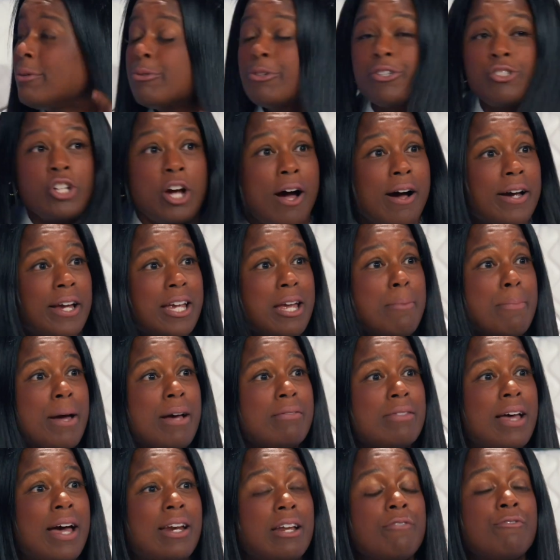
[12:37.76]
we are talking yeah.
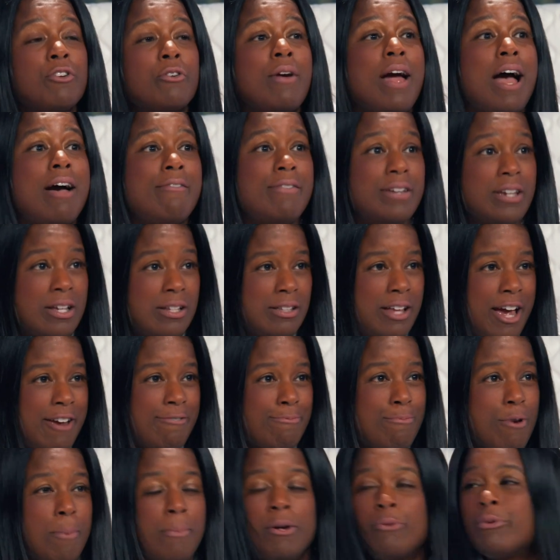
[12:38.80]
about that. If you're having a
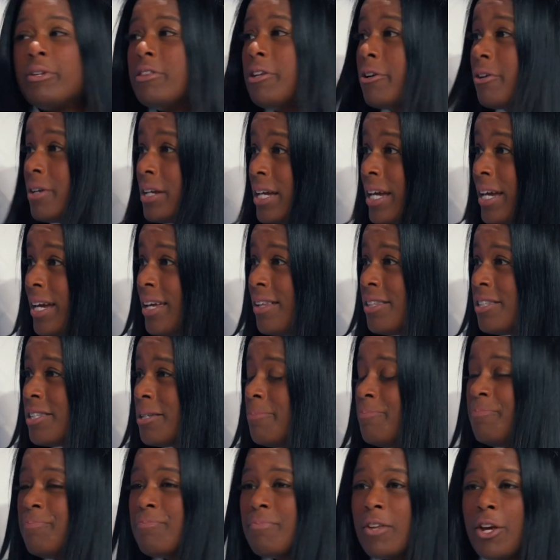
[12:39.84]
life moment with your kids,
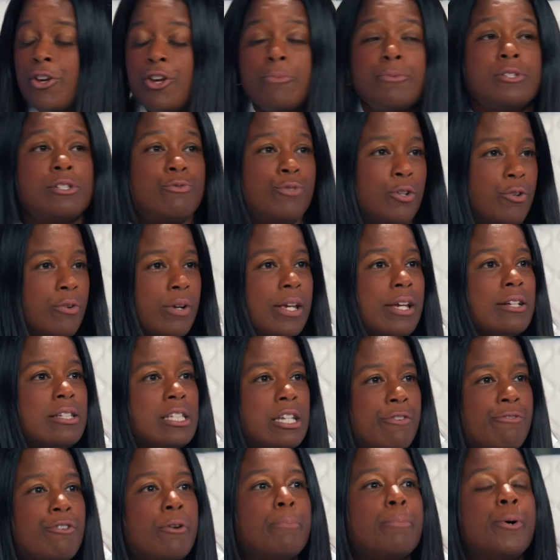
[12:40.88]
you almost feel
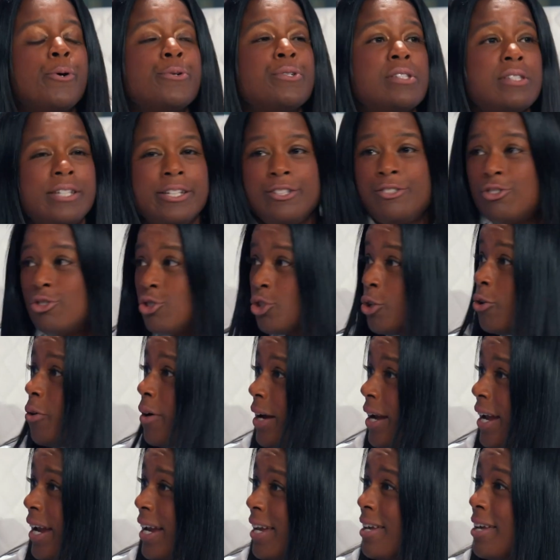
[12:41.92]
guilty for posting
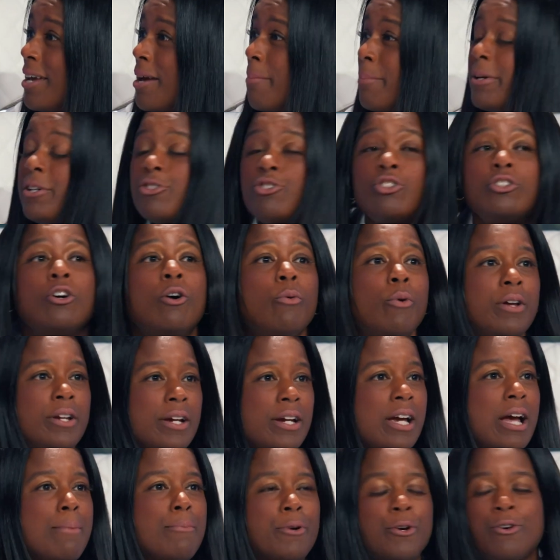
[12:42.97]
joy because you don't want to
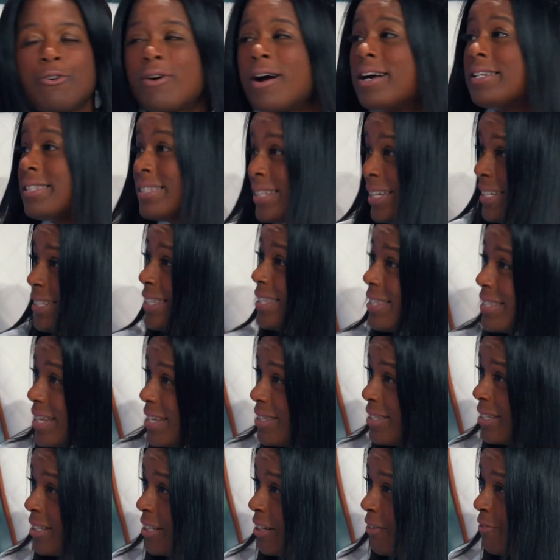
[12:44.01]
come across
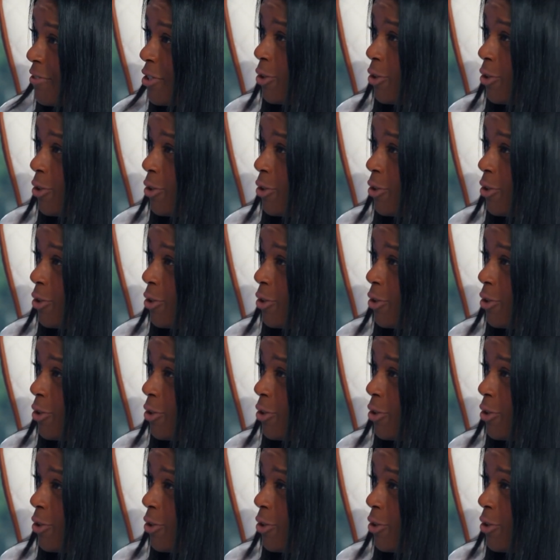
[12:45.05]
insensitive